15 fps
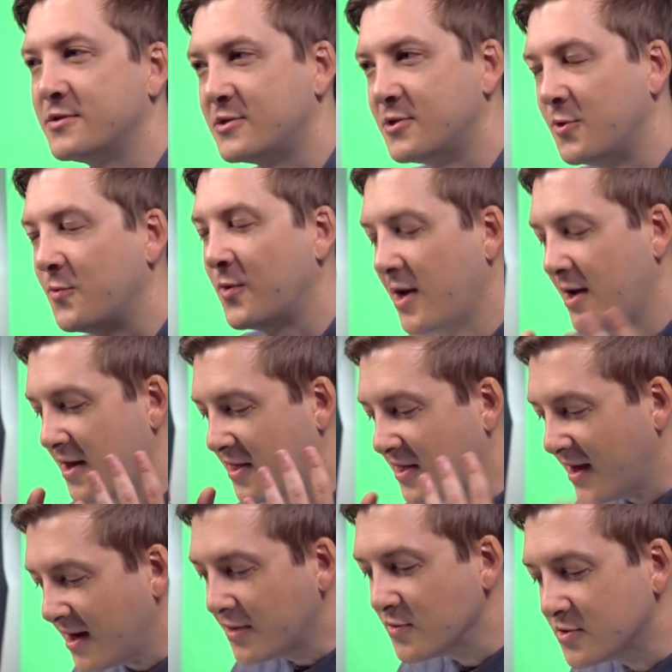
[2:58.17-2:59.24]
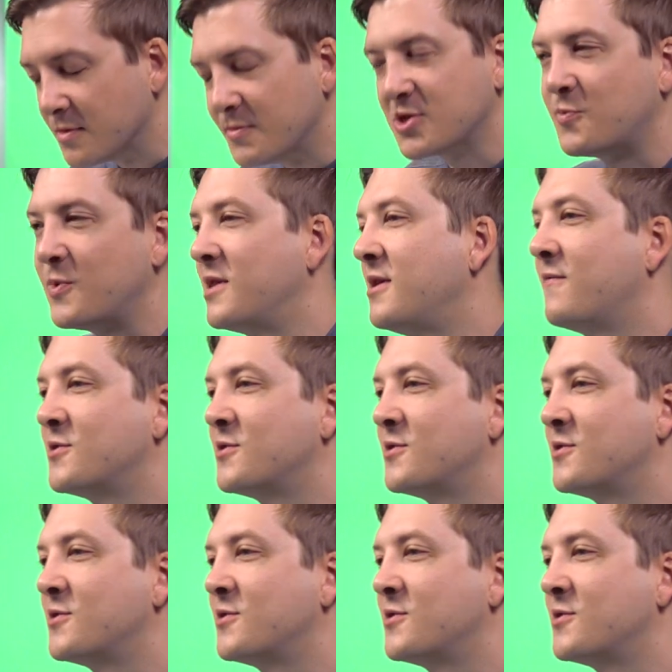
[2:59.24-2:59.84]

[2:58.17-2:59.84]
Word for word: So uh, thank you so much, Wheatley,